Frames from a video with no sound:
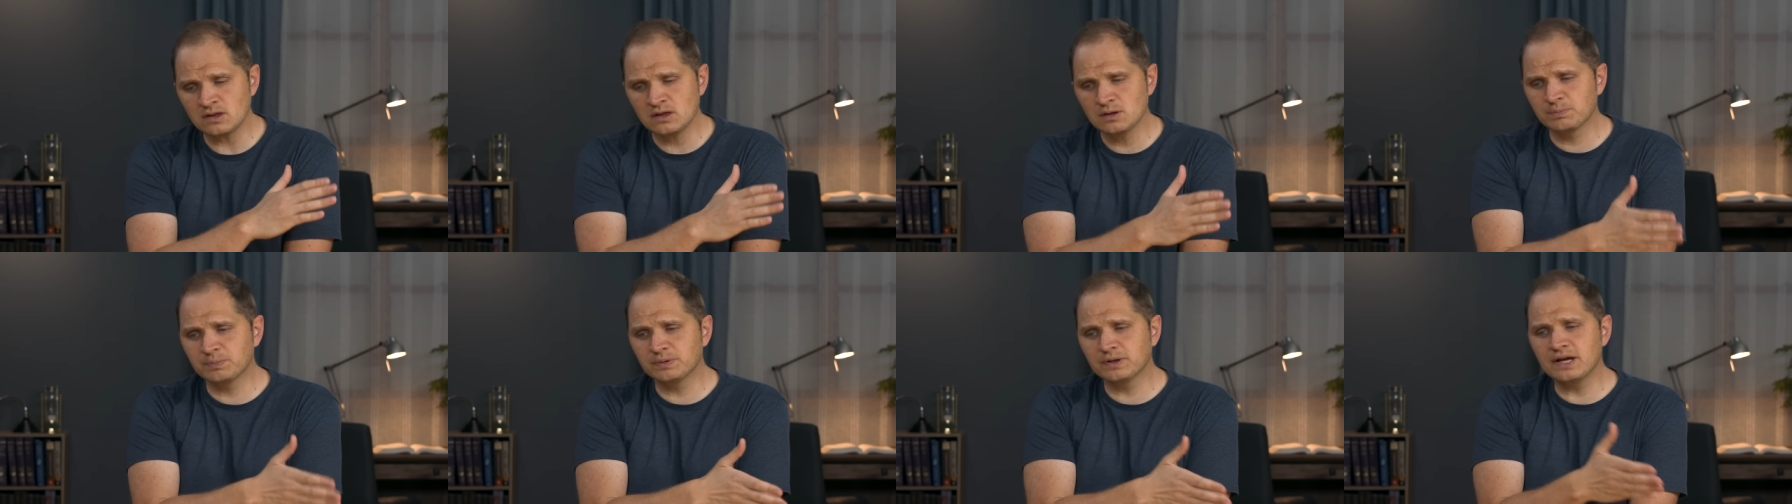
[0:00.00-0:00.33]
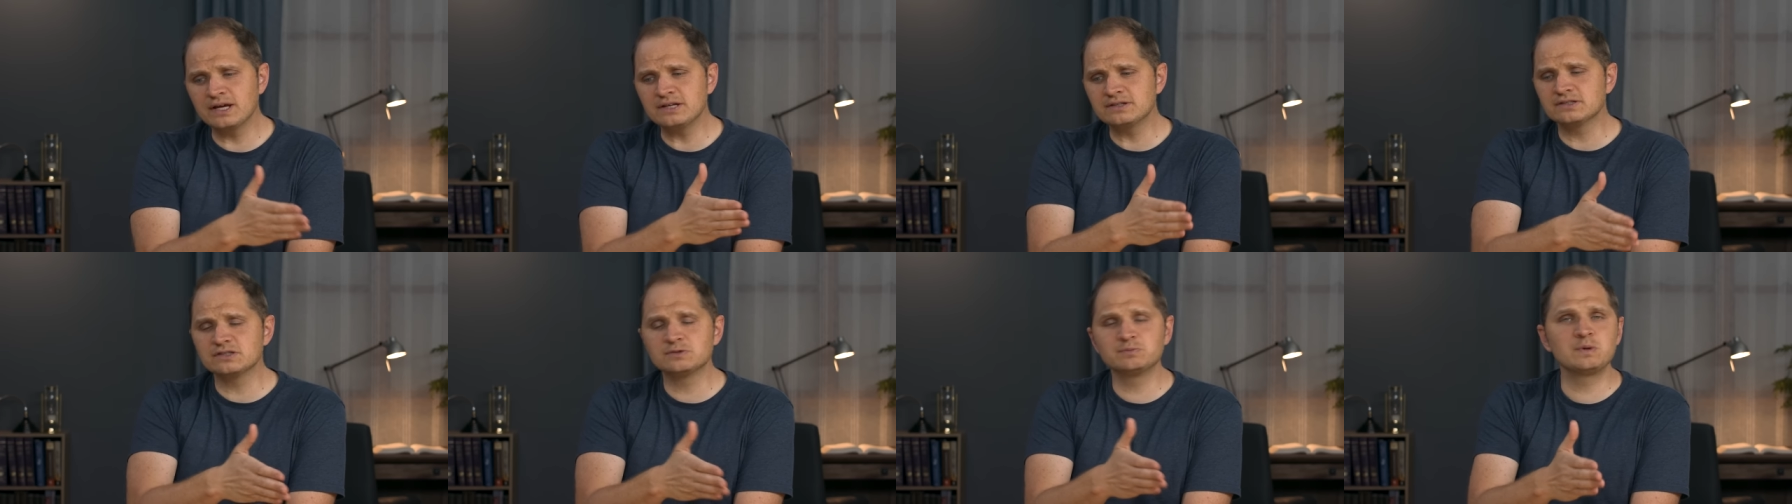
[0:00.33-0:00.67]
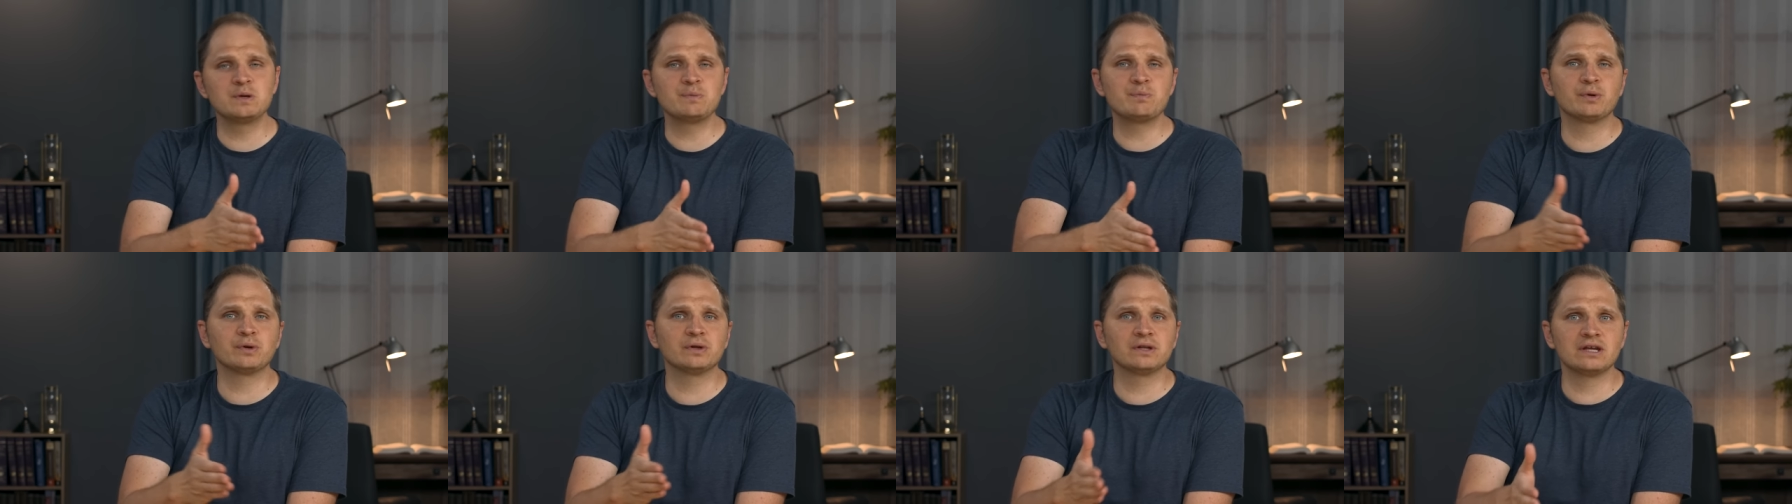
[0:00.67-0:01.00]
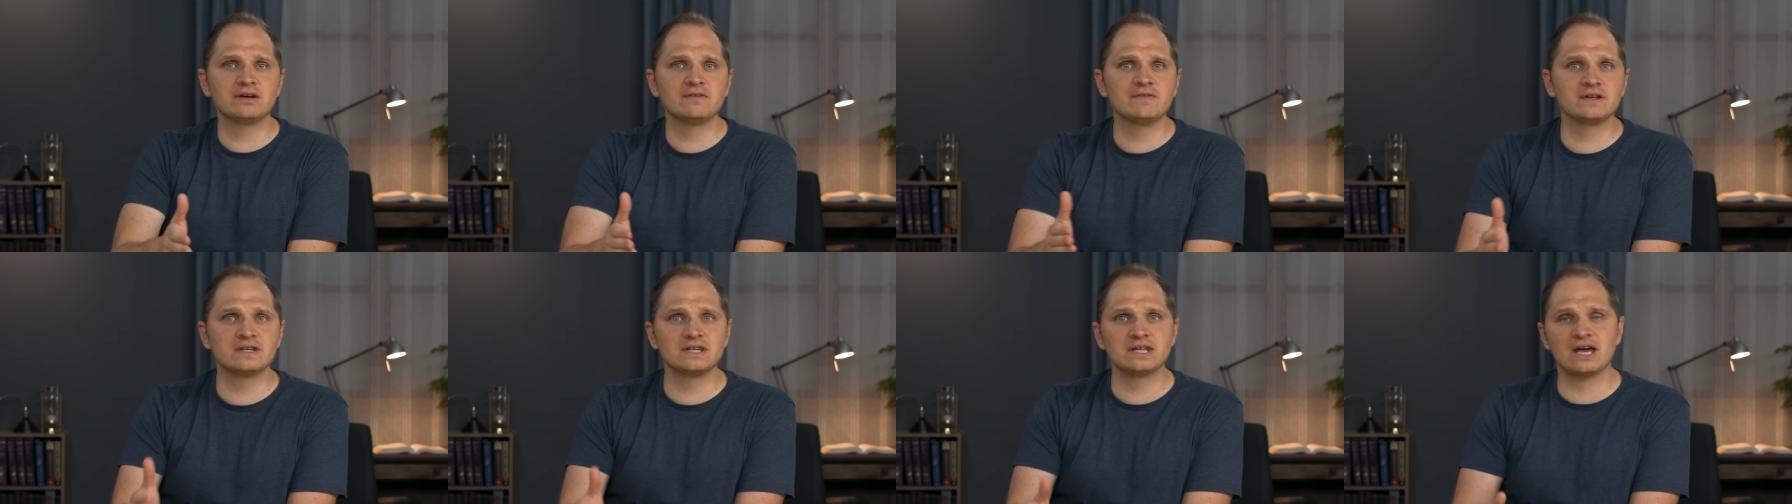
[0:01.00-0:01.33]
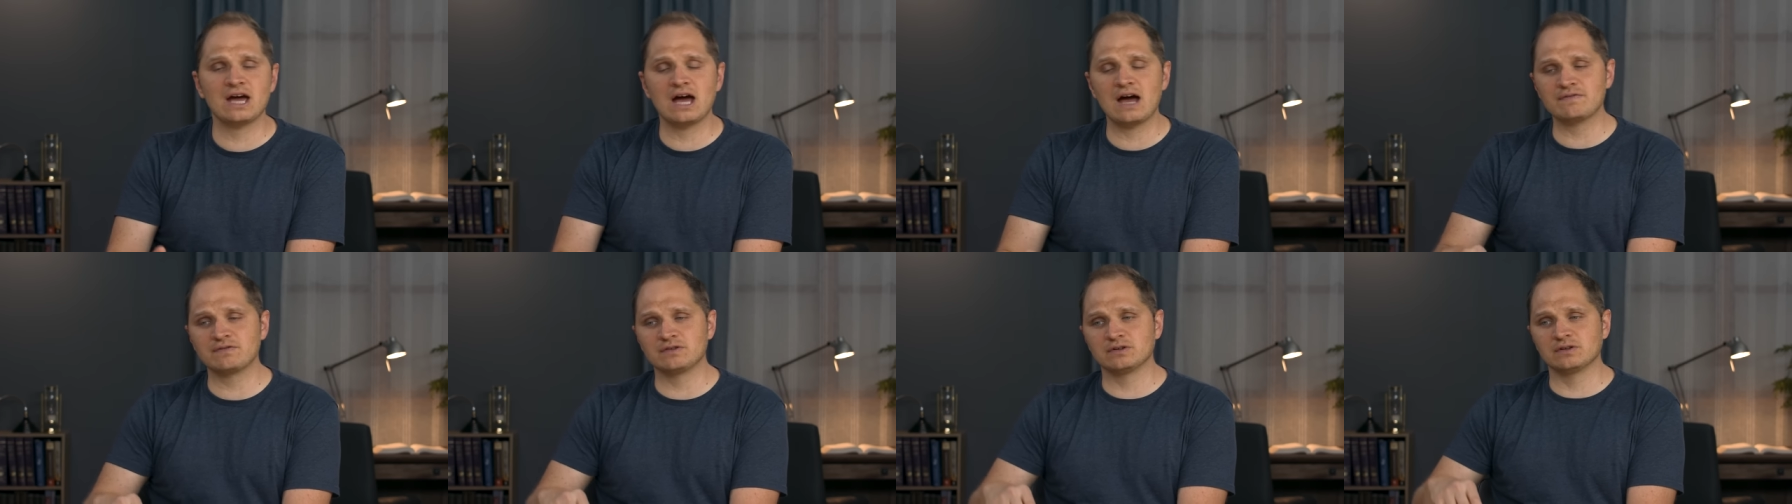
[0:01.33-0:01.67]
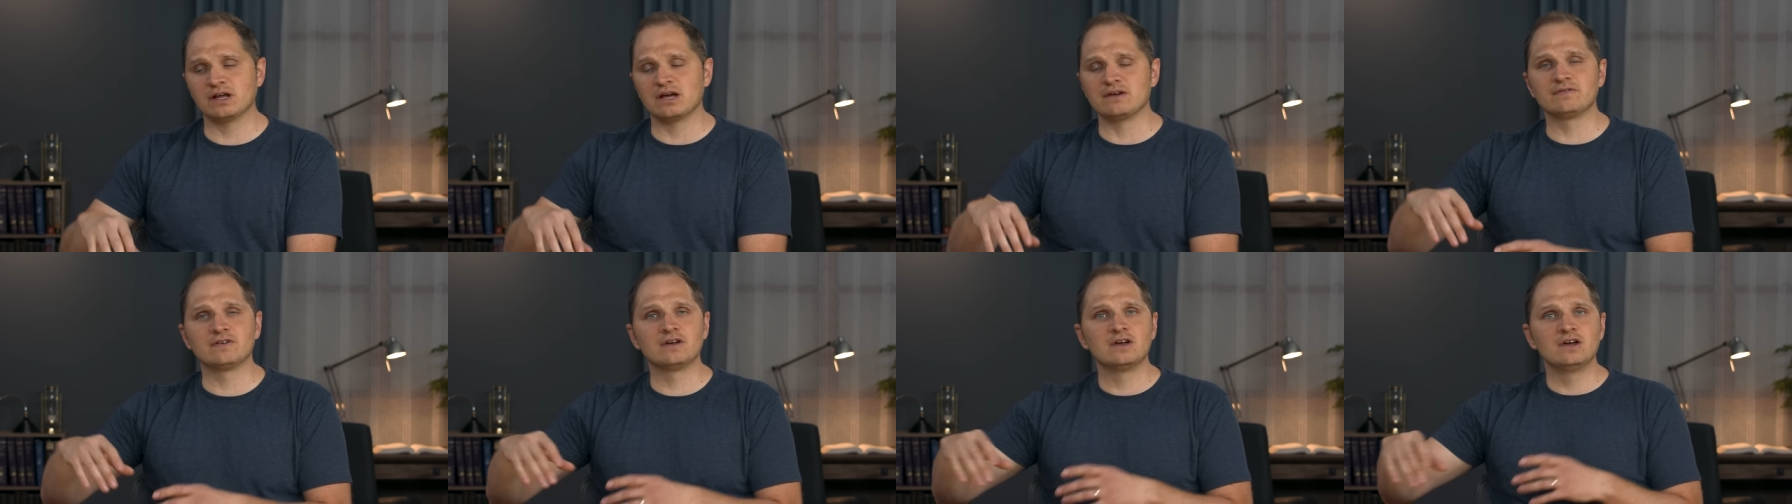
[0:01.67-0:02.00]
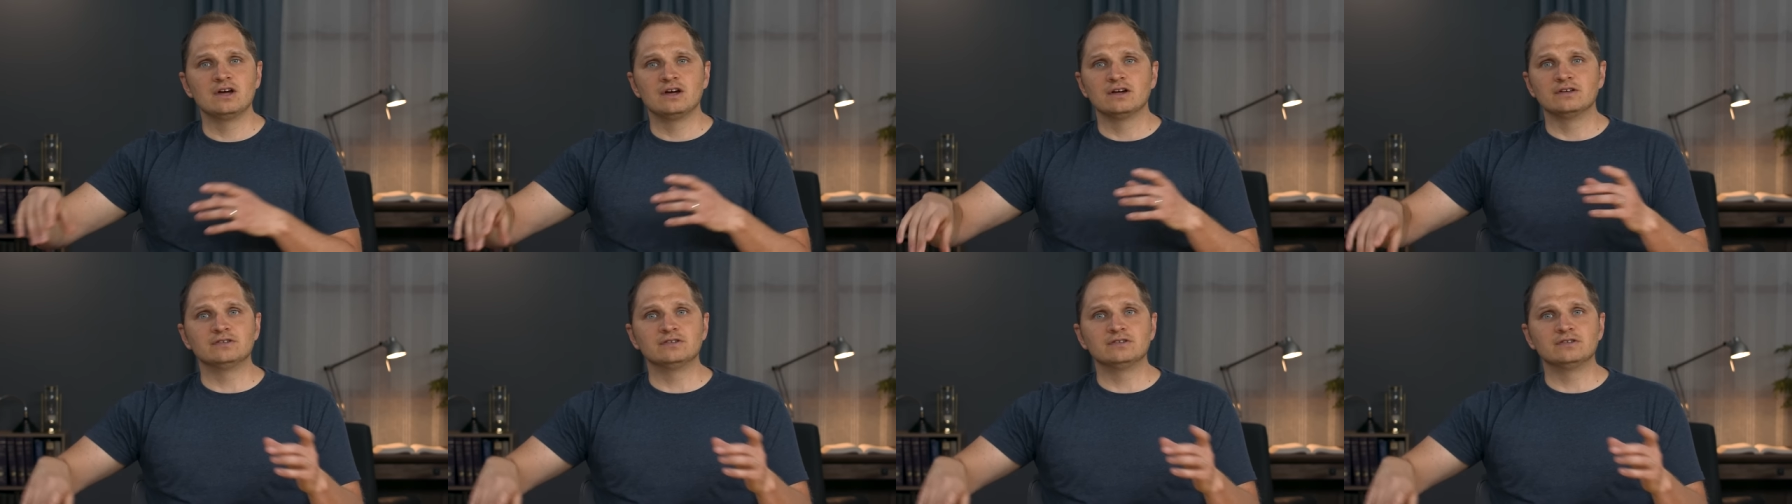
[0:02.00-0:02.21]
the places people live in the afterlife